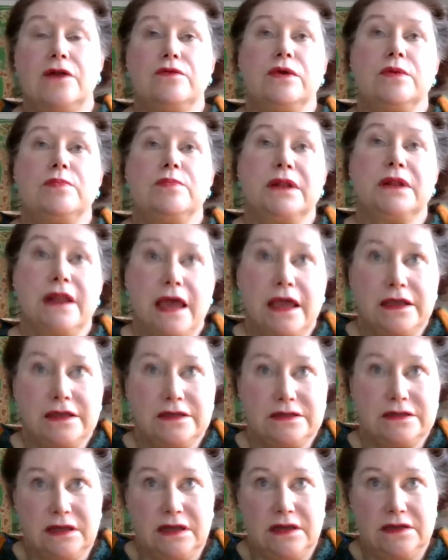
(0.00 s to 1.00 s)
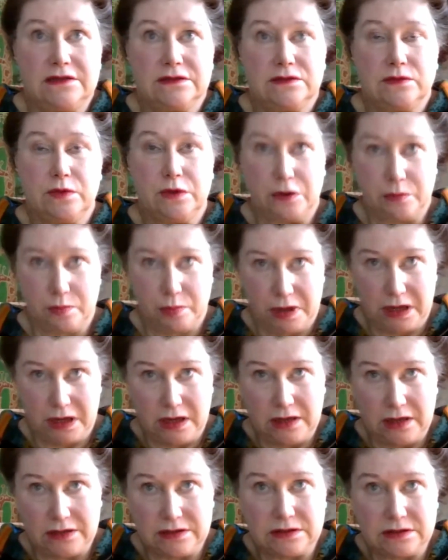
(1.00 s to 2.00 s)
and replace it with a
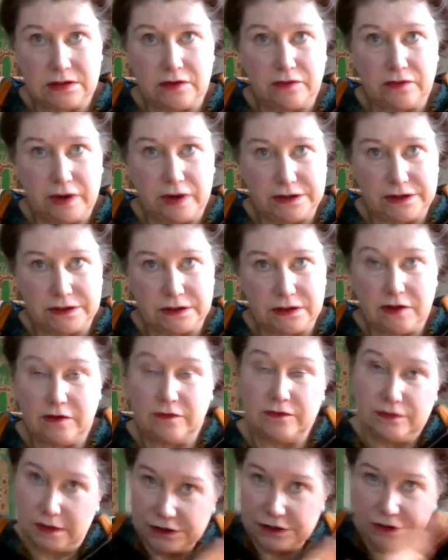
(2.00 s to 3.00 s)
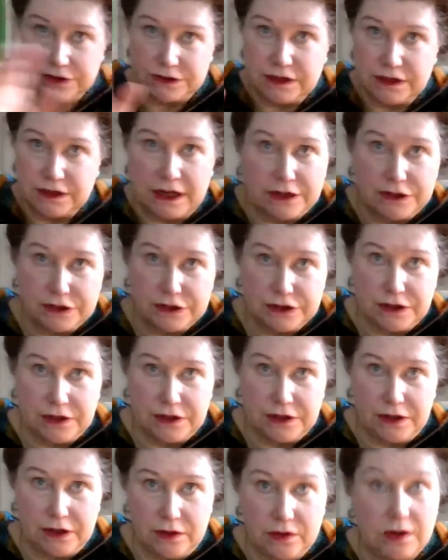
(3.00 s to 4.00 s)
piece of legislation
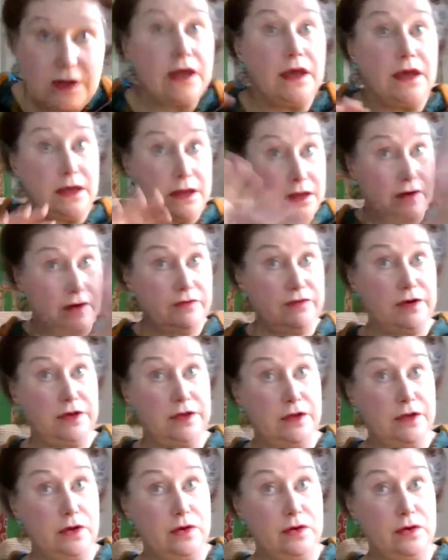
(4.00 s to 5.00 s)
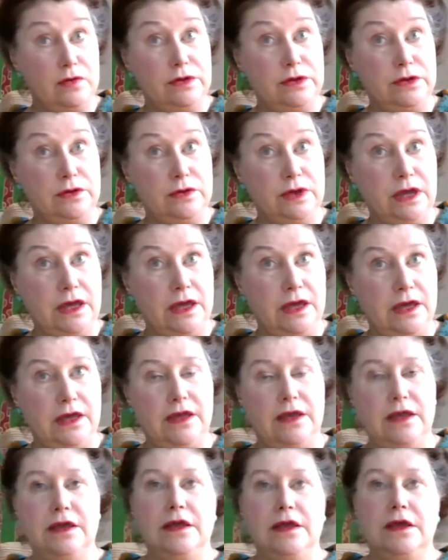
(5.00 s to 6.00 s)
in the UK covering the whole
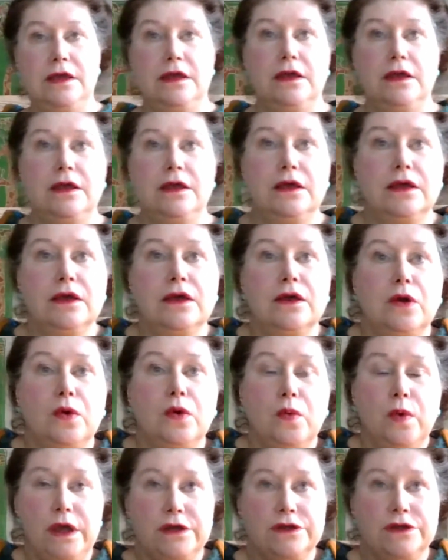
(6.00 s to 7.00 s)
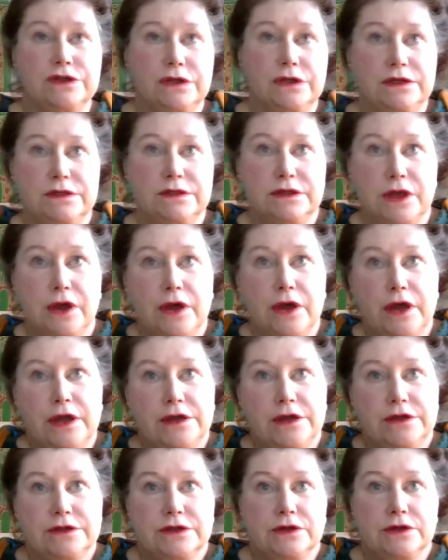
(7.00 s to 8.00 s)
UK, which is
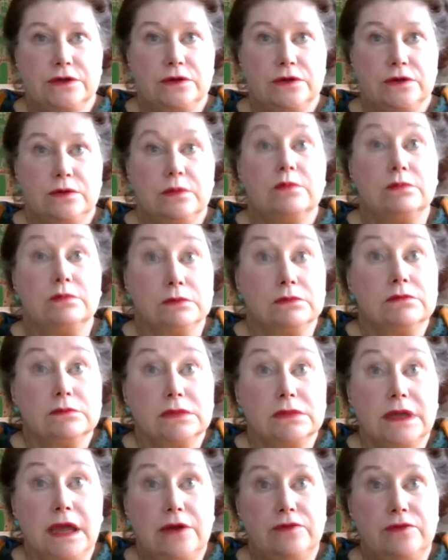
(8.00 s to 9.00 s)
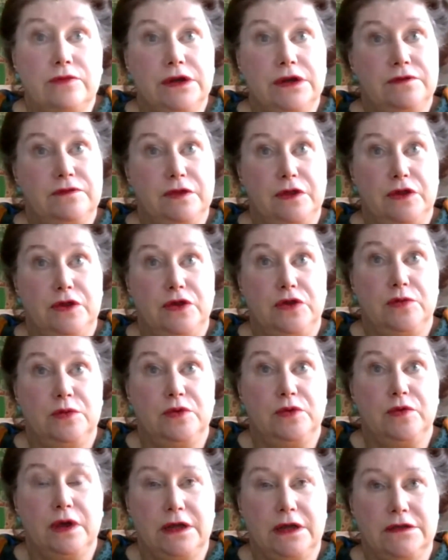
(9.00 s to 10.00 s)
going to get rid of the
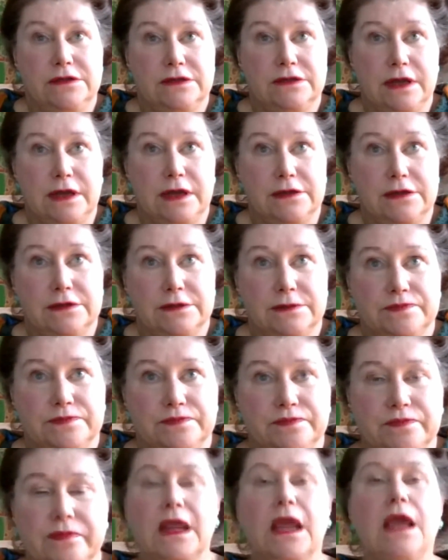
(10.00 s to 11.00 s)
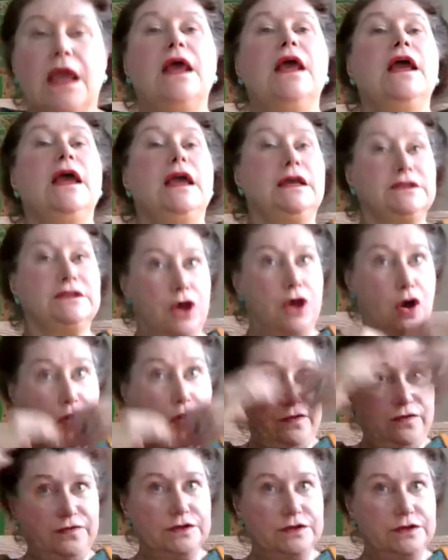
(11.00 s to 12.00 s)
Human Rights Act. It's
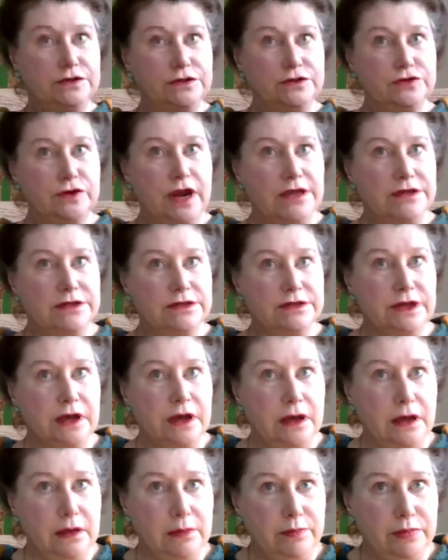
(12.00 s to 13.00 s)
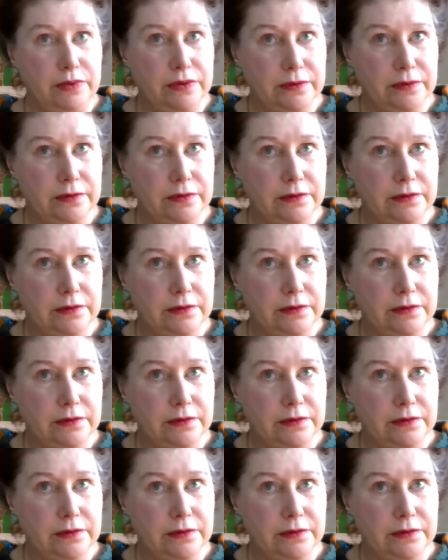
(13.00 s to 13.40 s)
often dressed up